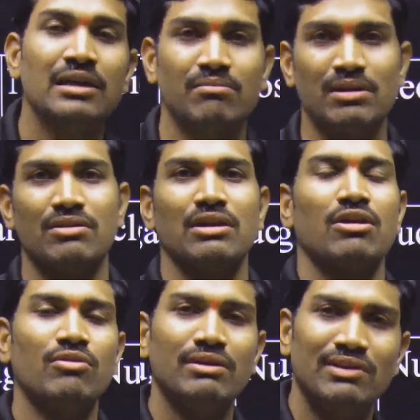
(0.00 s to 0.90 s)
but
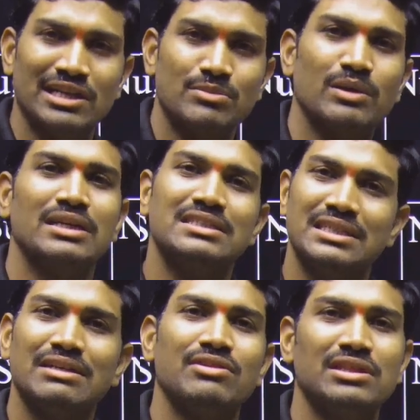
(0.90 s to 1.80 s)
now I will explain each
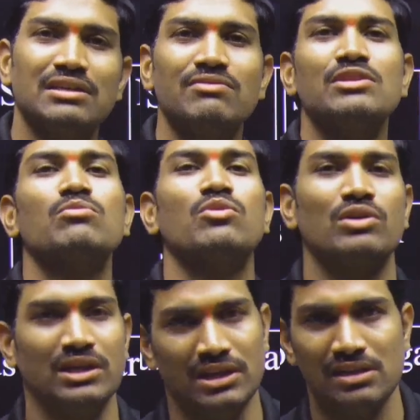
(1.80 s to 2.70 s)
and everything with more
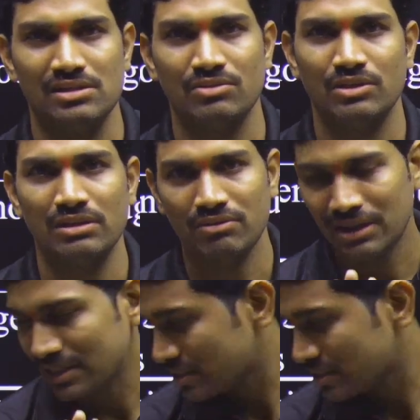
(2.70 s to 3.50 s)
details. Okay, let us